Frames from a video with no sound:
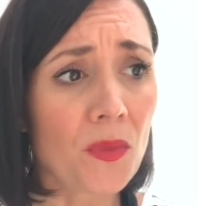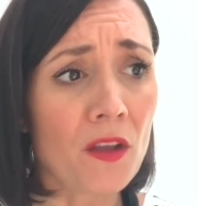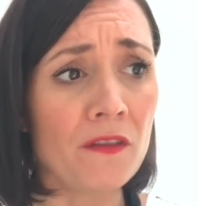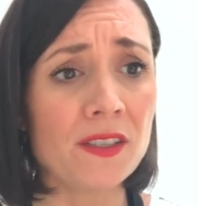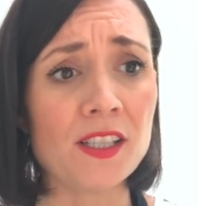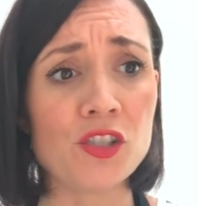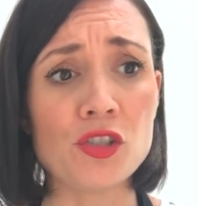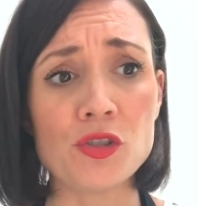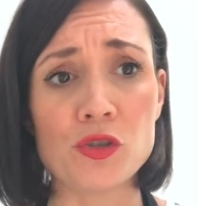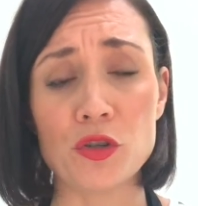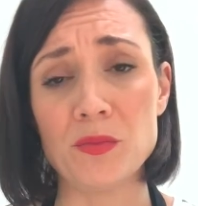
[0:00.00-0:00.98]

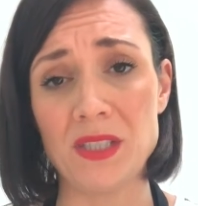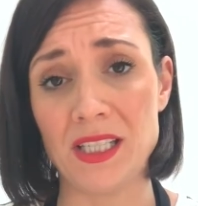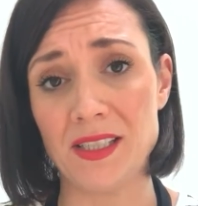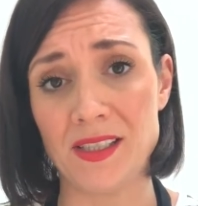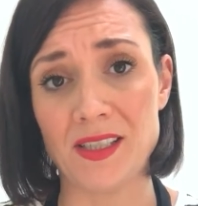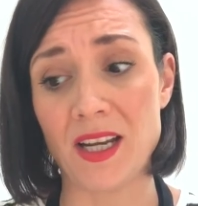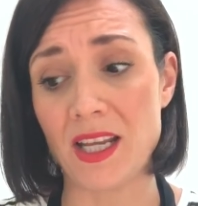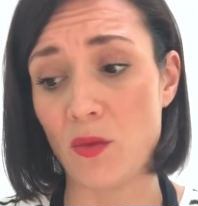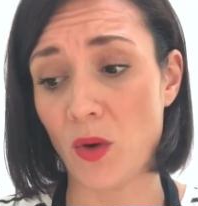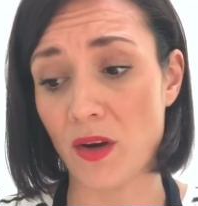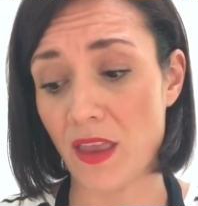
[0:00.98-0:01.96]
Physicians Group did a study
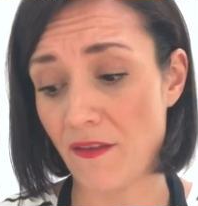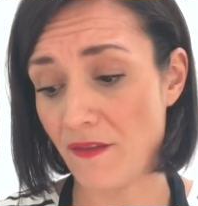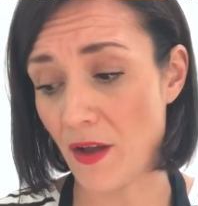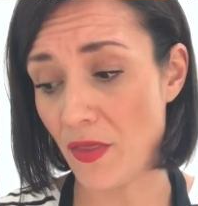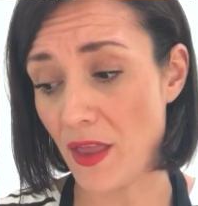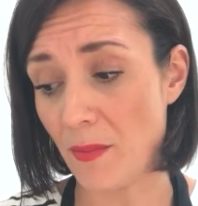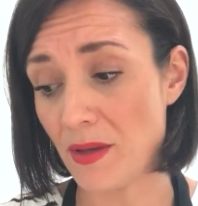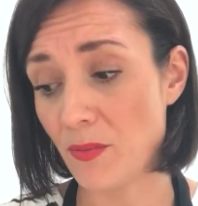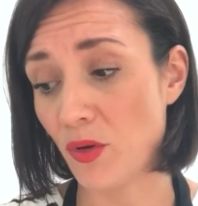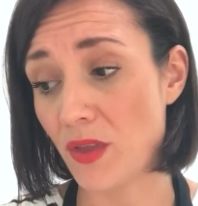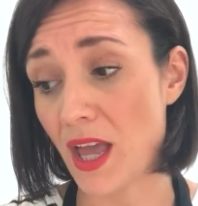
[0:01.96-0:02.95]
where they found that
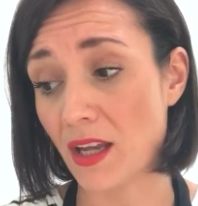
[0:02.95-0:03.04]
people that